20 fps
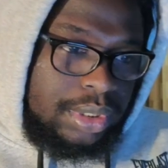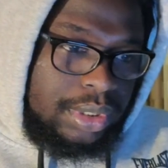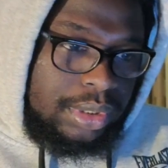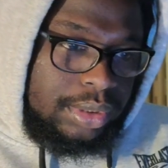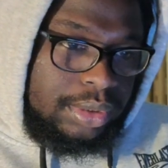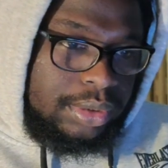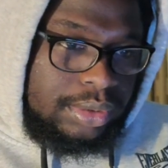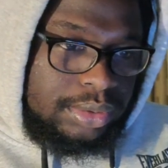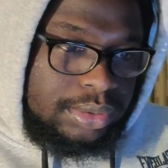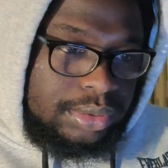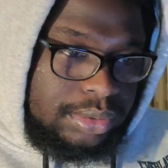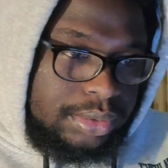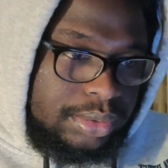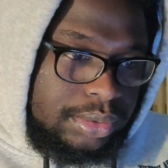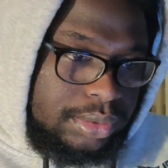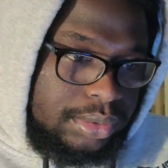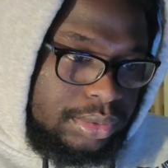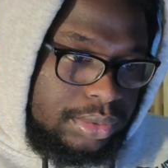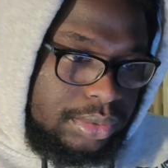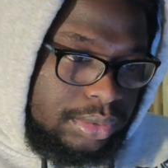
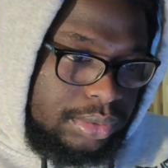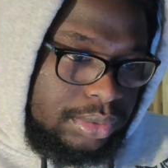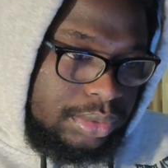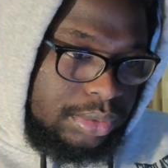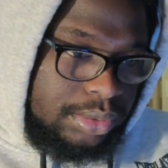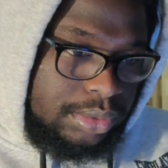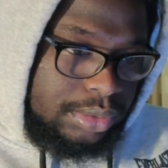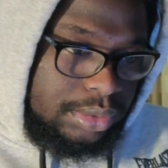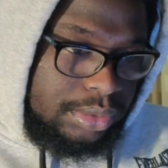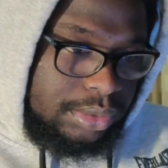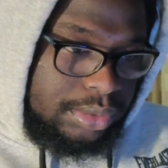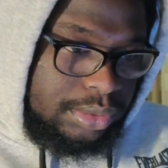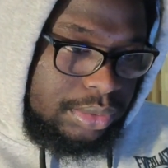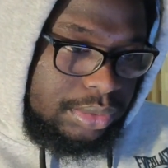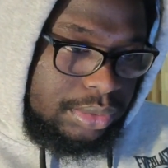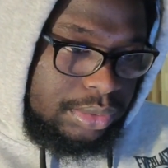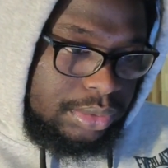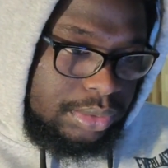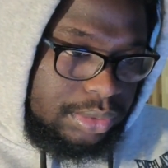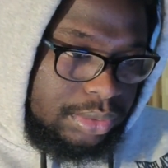
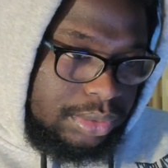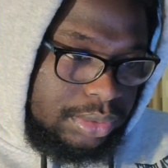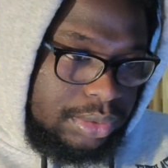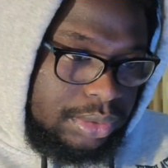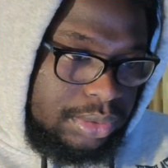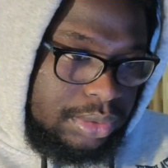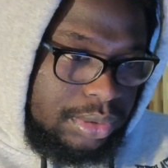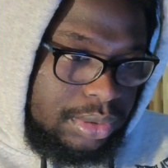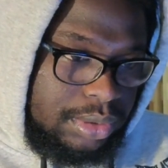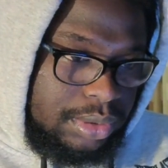Nobody speaks.